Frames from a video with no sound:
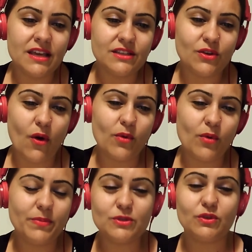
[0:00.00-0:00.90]
So I
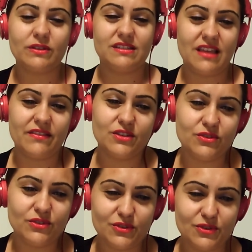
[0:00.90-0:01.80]
want people to understand that
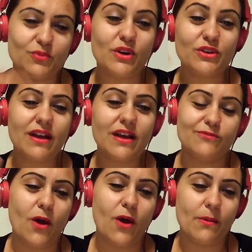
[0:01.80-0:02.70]
you know, where you come
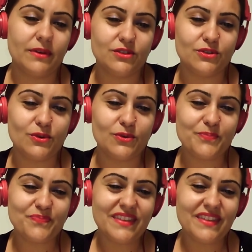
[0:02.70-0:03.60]
from, and, you know,
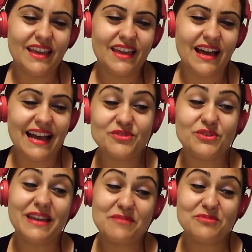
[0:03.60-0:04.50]
how you
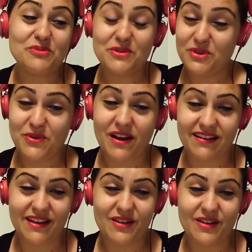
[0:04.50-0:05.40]
came to be where you are
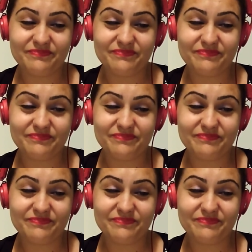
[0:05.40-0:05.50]
now.